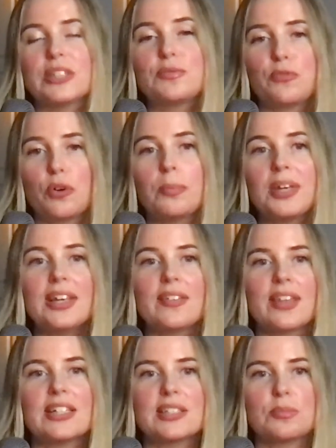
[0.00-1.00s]
for me,
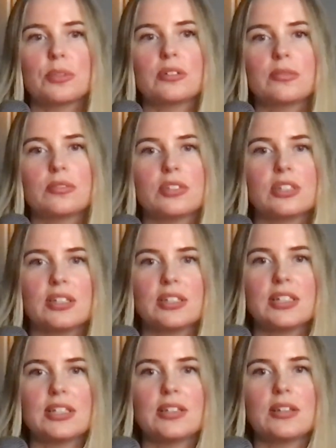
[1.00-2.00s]
that's what
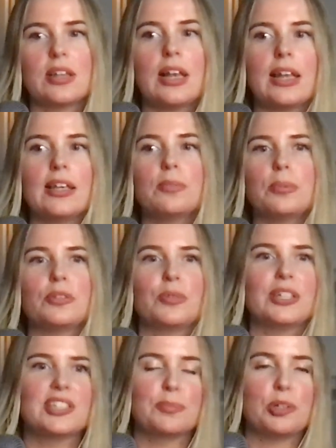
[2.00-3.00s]
the link
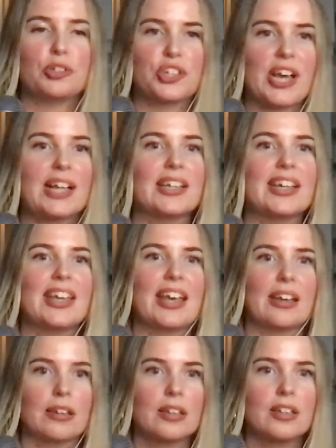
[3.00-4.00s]
between spirituality
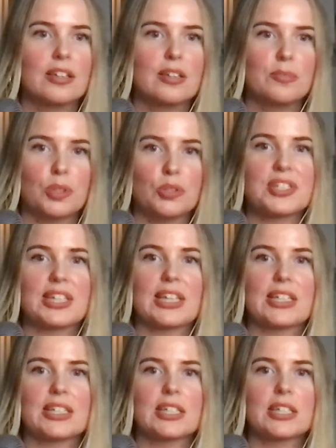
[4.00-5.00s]
and music
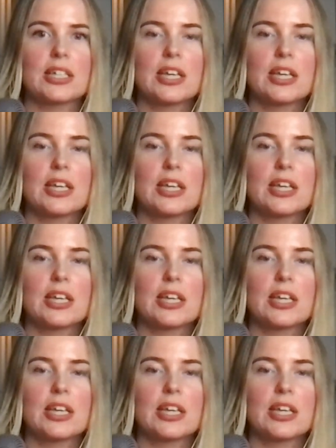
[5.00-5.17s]
is.